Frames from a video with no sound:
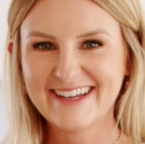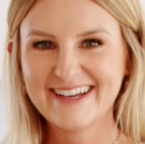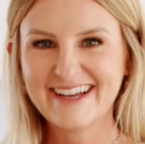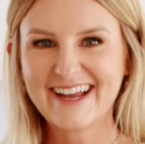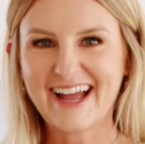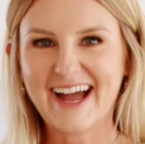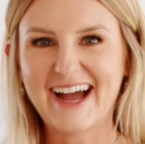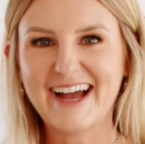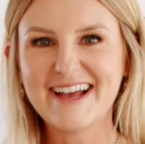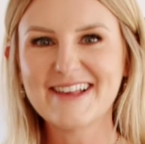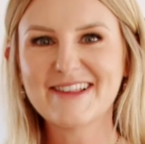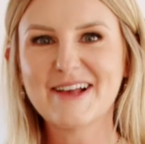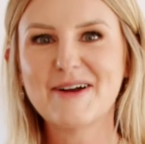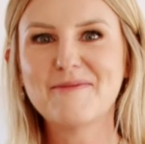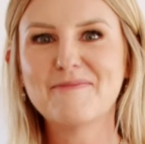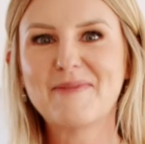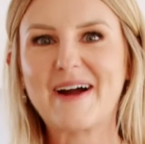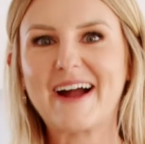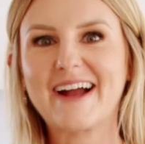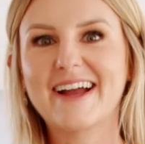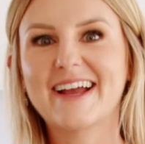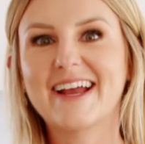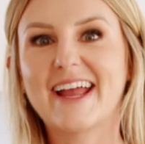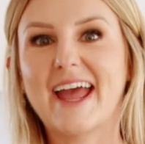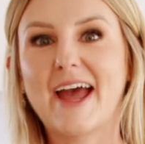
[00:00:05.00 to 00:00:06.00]
Guys, I'm
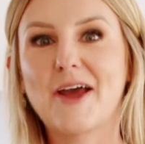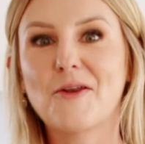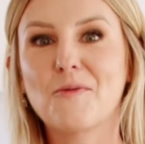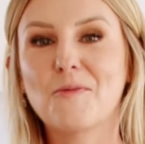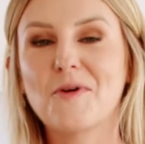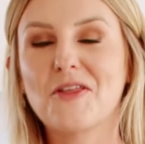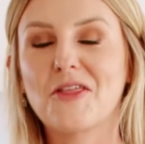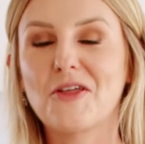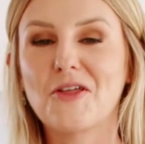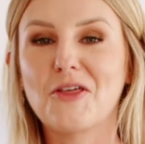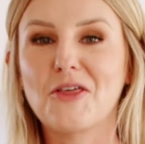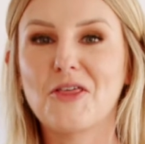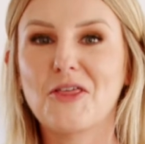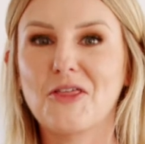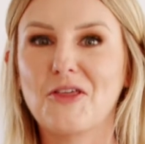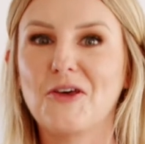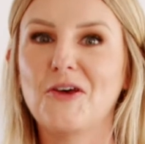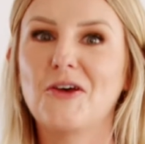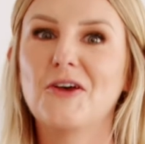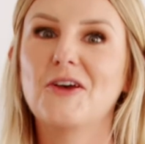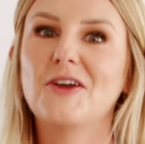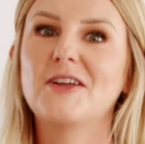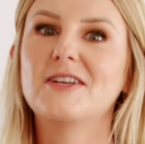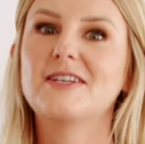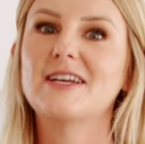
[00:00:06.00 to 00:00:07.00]
back again with a
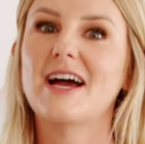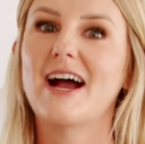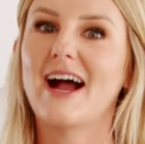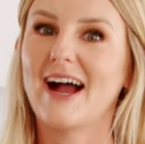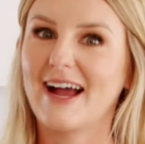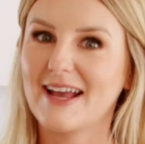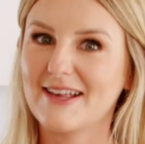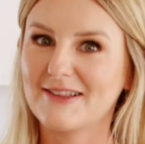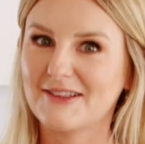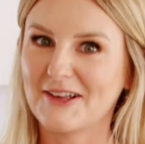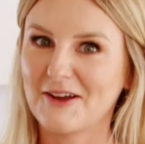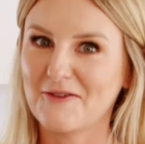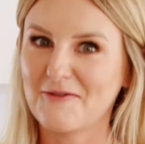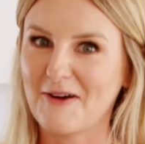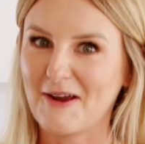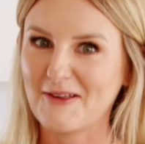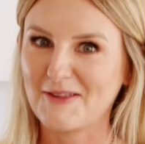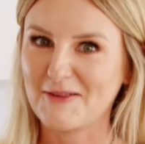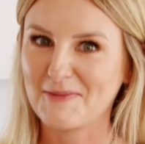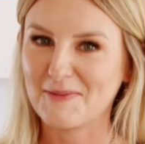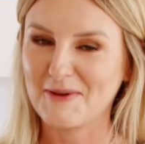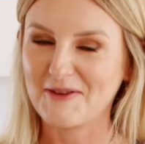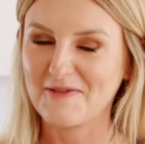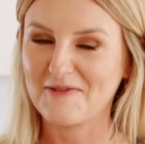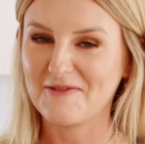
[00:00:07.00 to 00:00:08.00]
third ISO
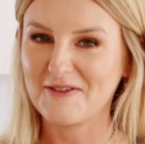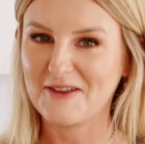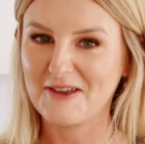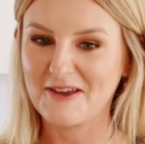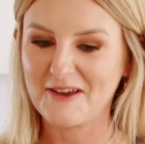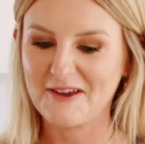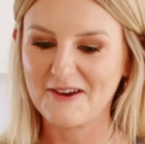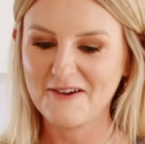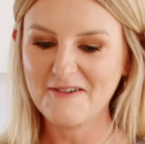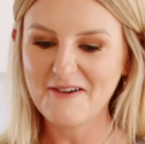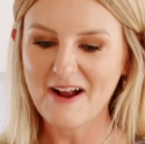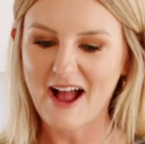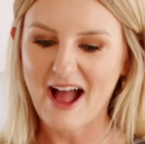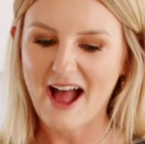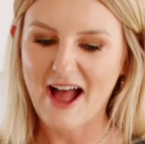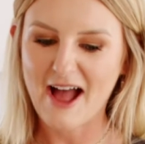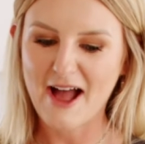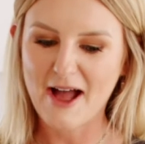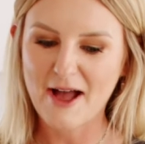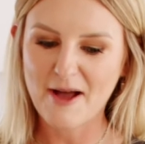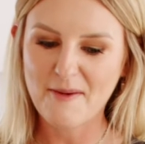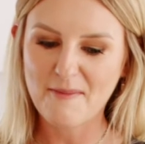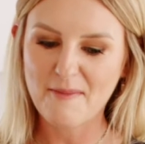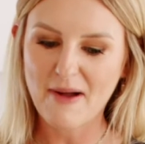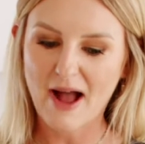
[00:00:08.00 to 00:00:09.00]
recipe for you.
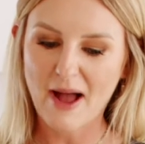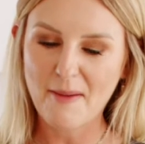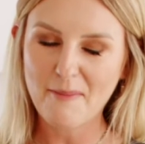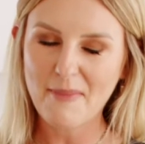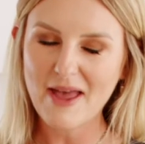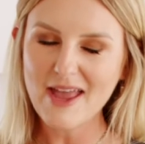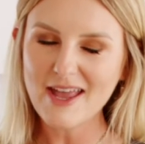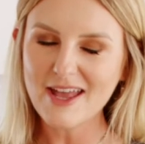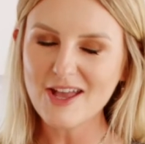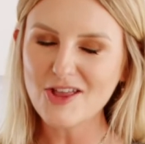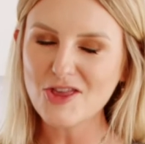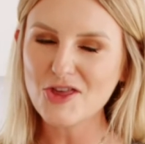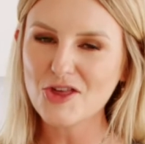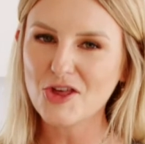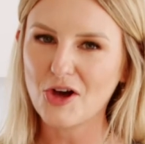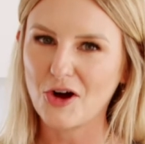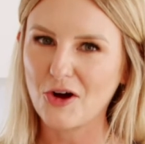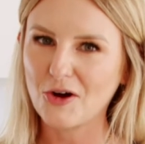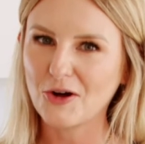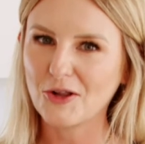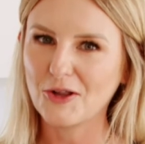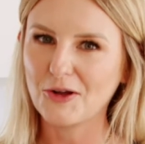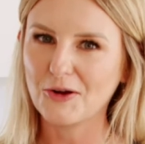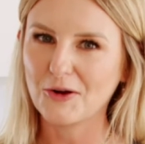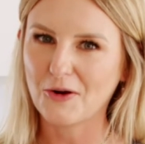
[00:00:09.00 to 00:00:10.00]
I'm making
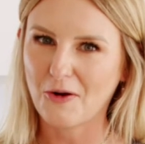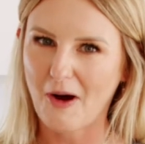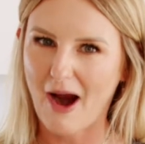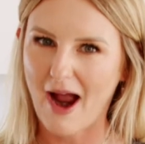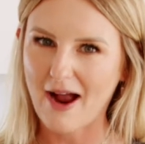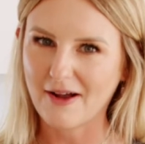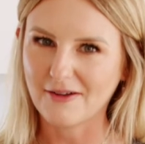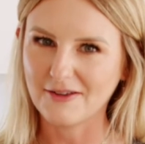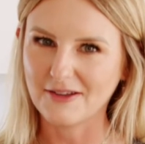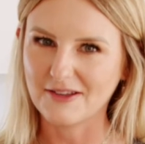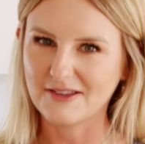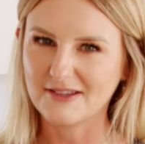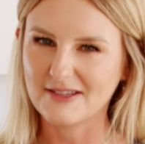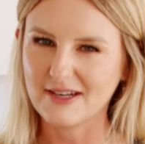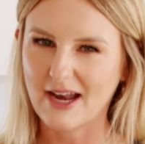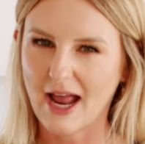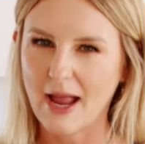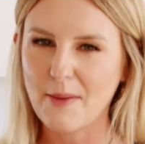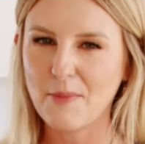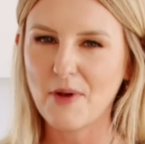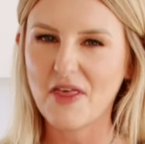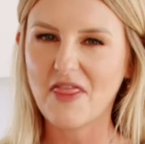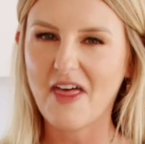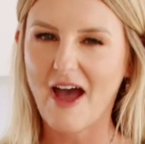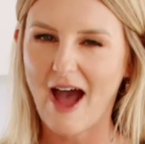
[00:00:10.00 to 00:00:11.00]
chocolate crackles today,
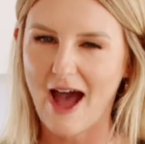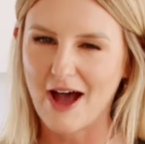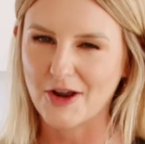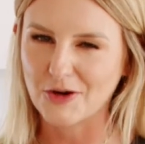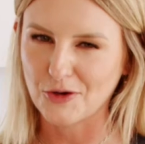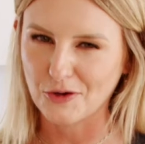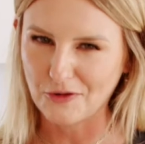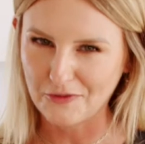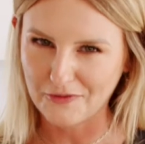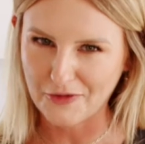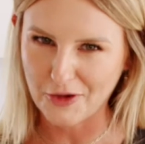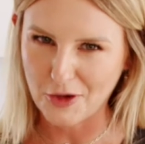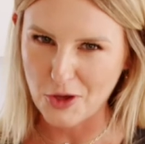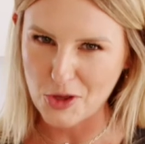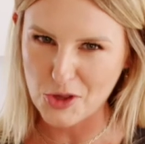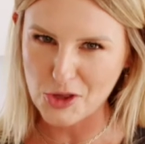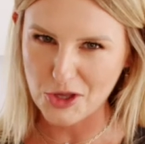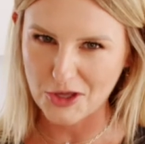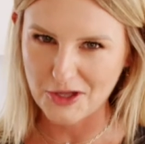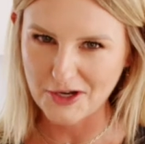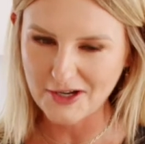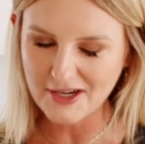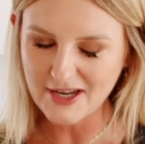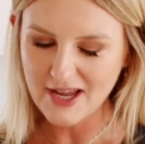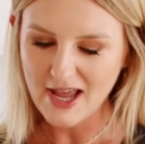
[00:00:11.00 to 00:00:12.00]
but the adult
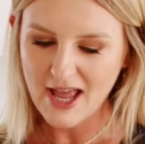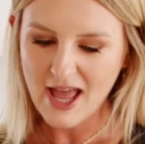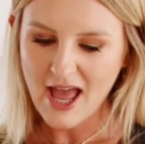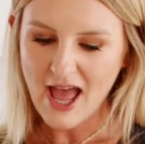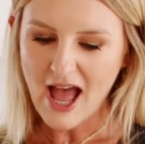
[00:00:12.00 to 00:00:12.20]
version.